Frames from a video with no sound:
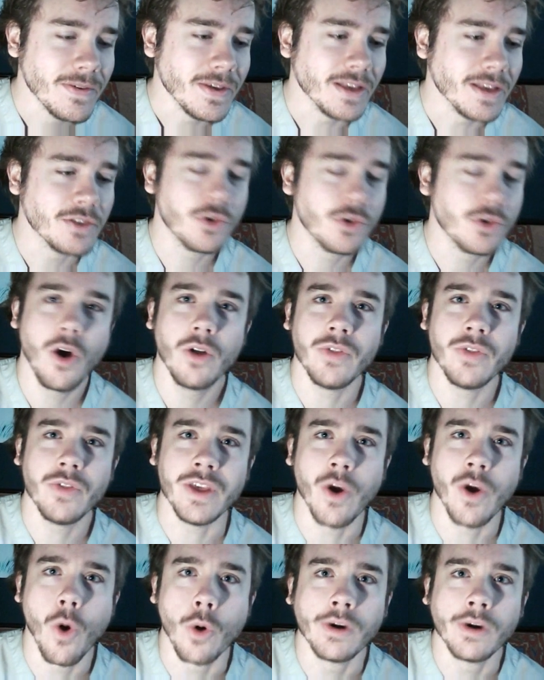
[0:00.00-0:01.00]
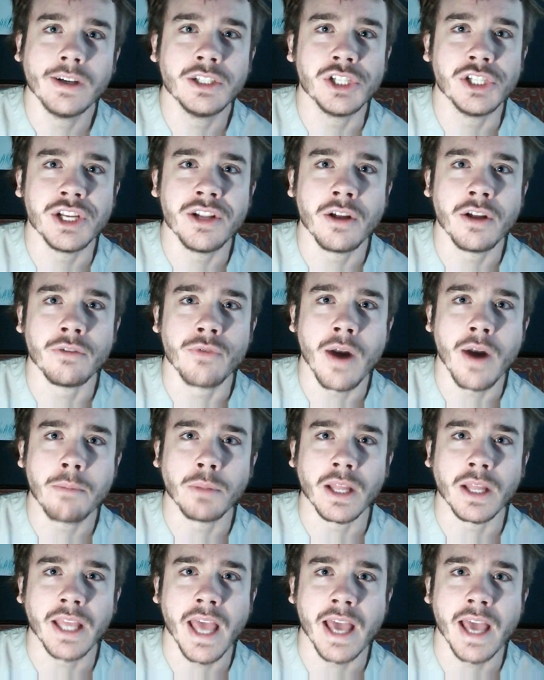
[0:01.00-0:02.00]
It's called the origin of
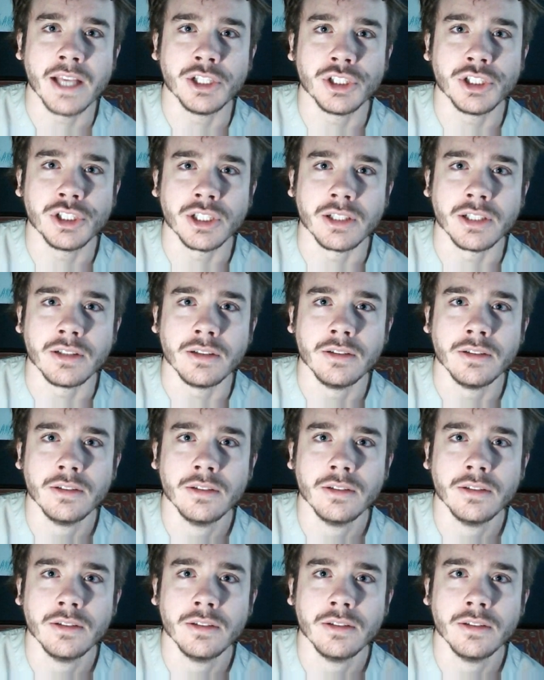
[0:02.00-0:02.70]
replication.